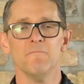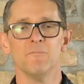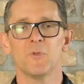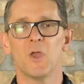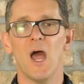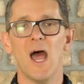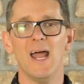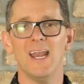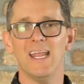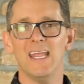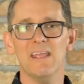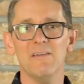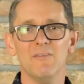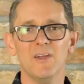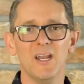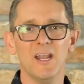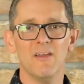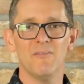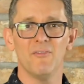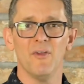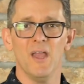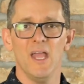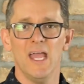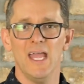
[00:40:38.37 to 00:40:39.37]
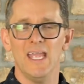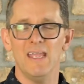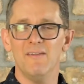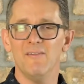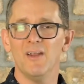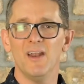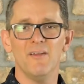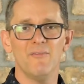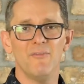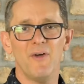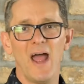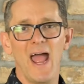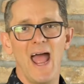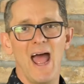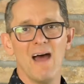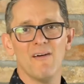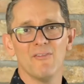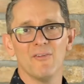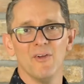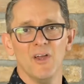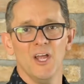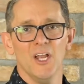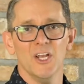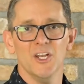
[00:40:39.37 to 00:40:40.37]
God, even if I
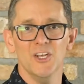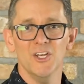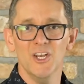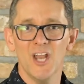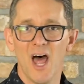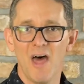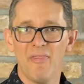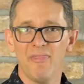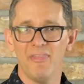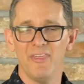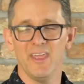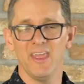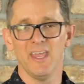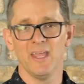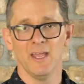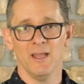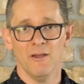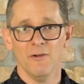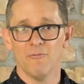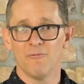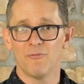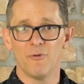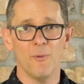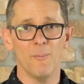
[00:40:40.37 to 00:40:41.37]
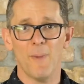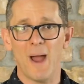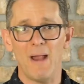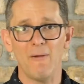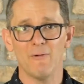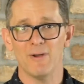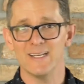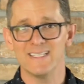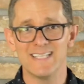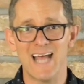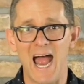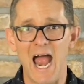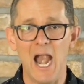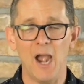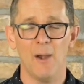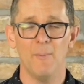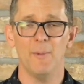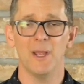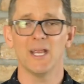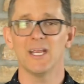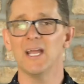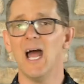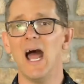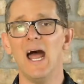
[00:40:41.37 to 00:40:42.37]
have nothing for my
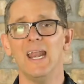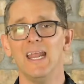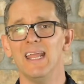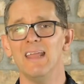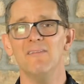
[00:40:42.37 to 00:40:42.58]
retirement, God,